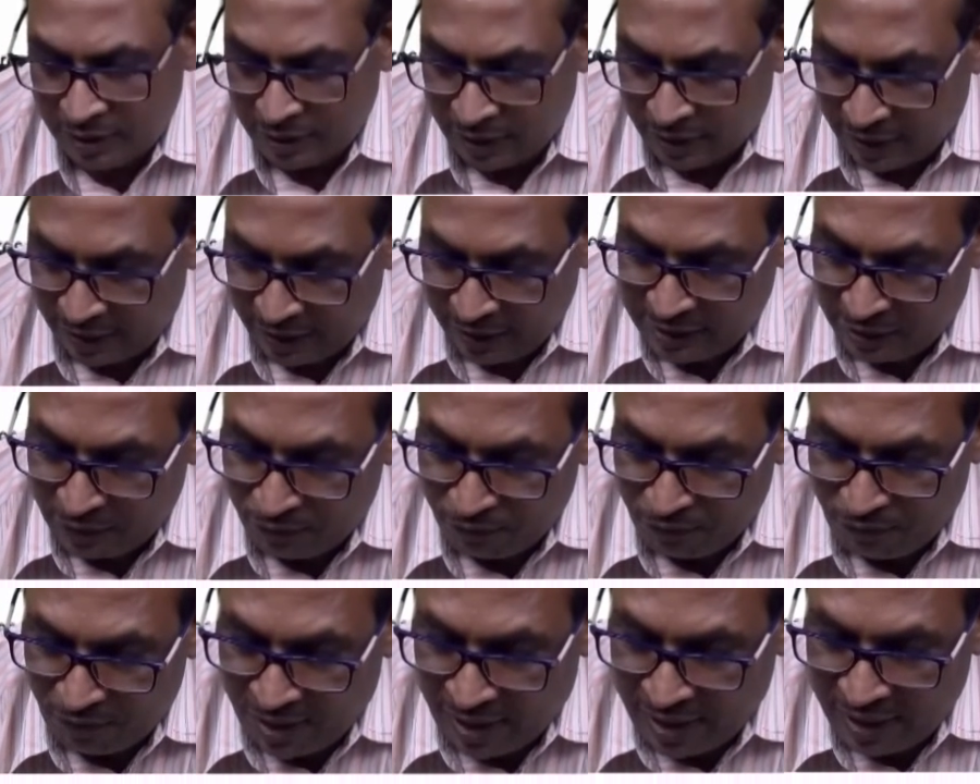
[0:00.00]
and
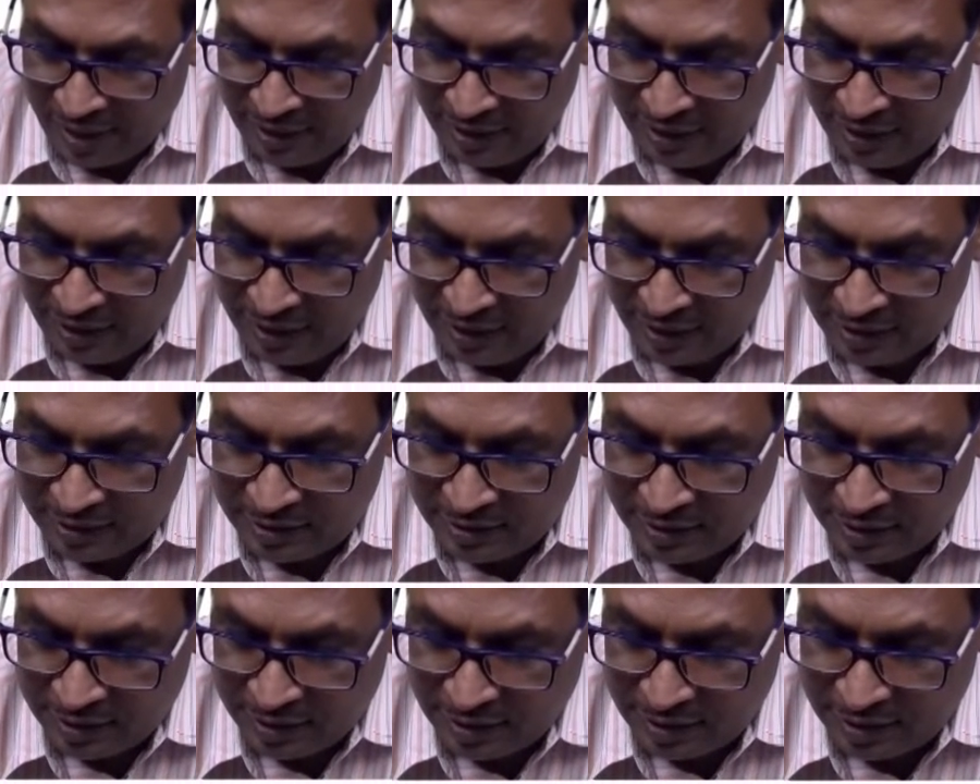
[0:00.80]
that fan
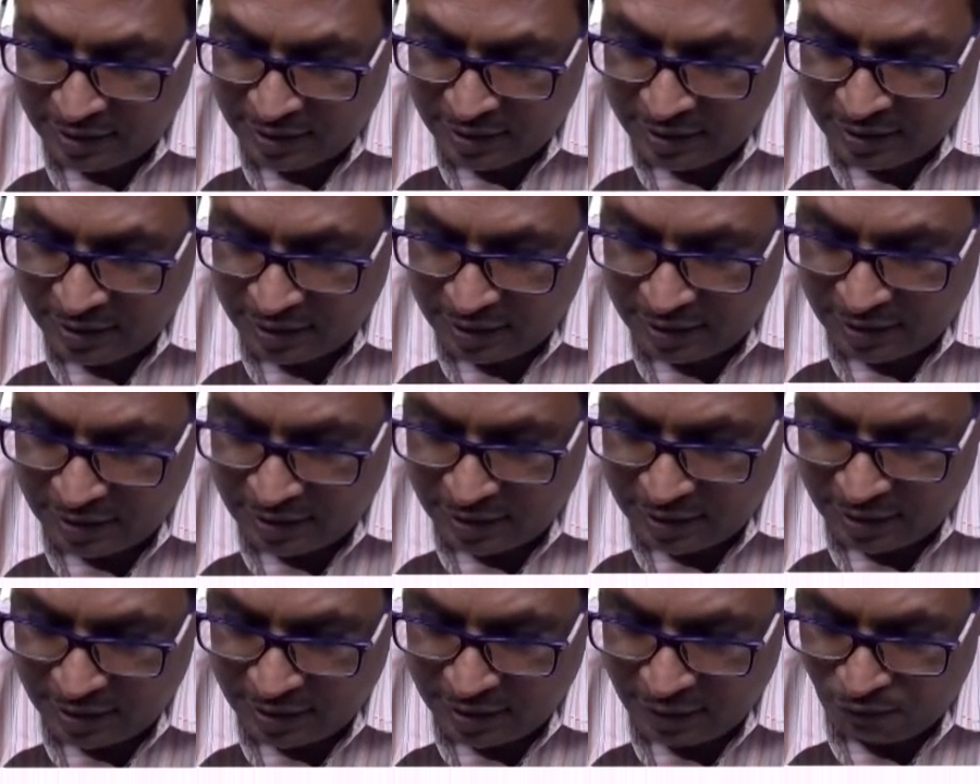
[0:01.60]
is
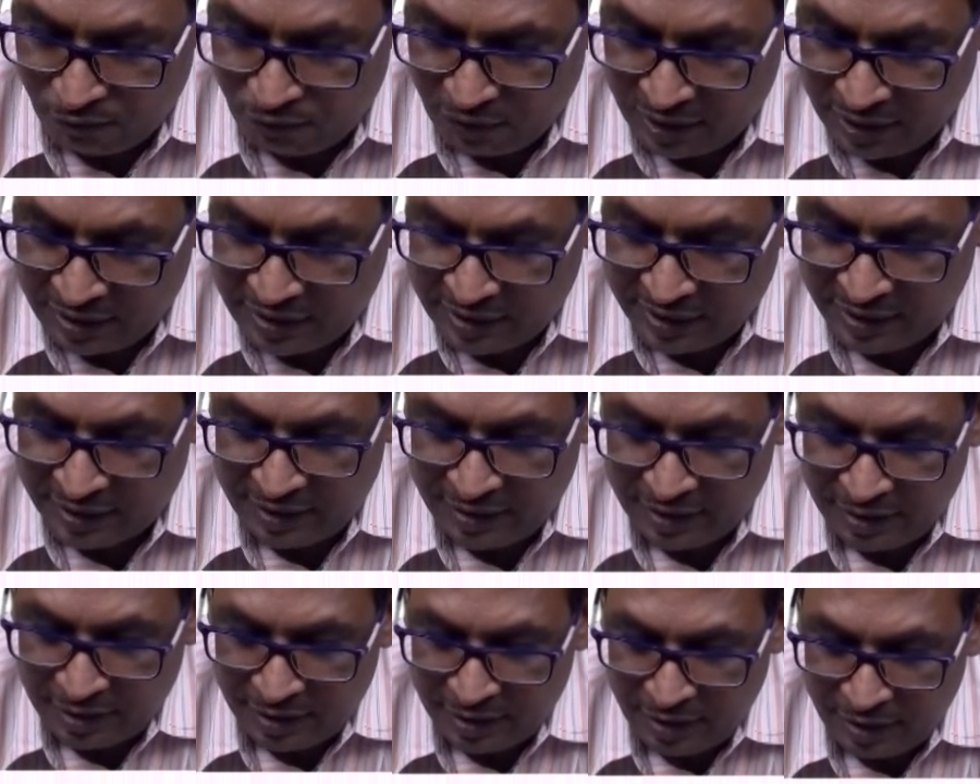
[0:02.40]

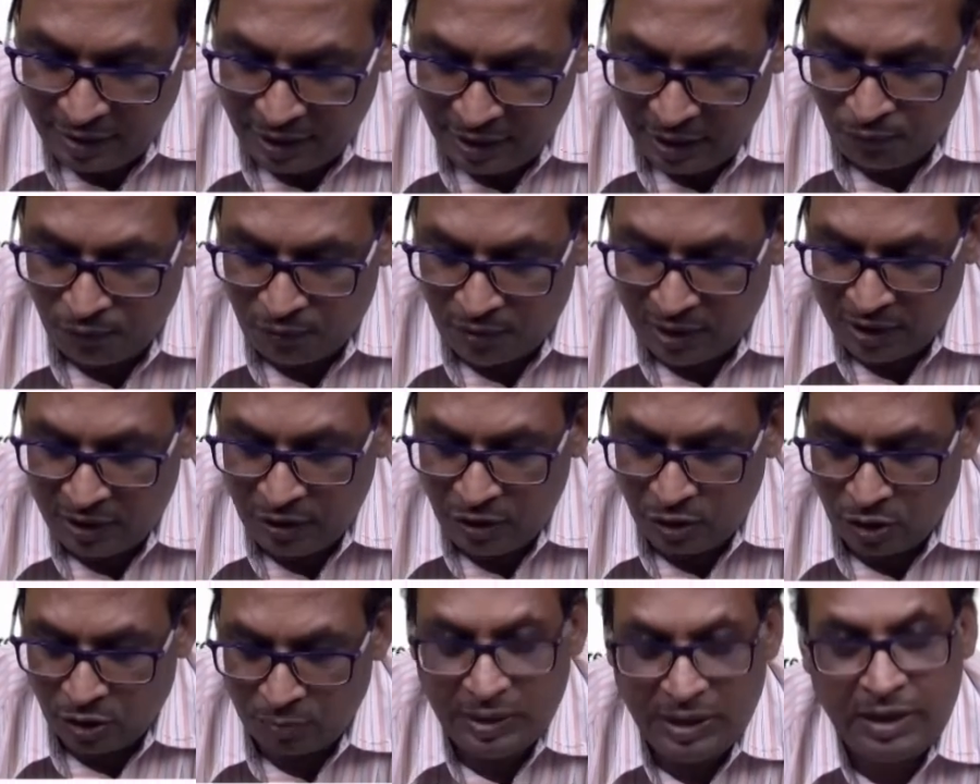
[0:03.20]
fitted in
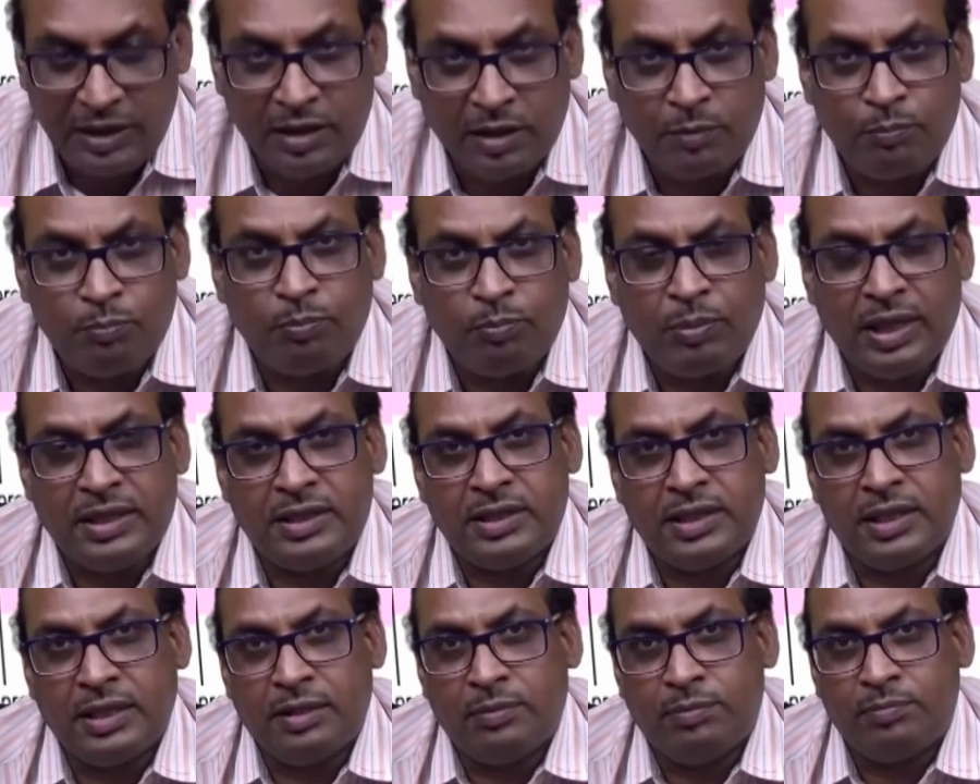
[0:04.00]
front of the
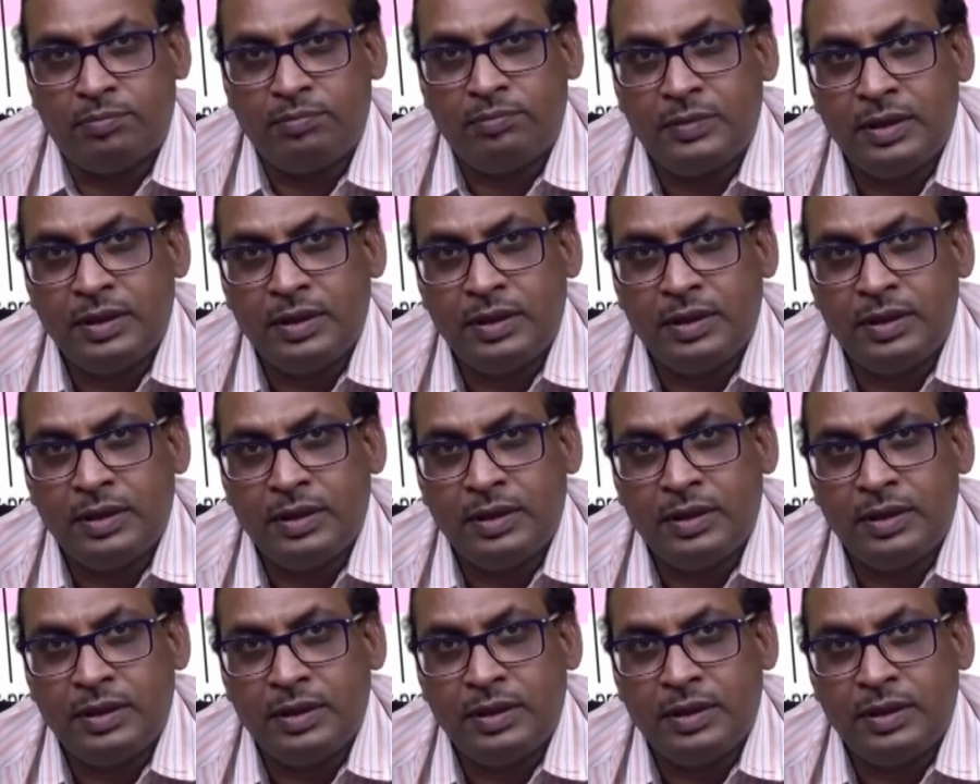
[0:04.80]
compressor.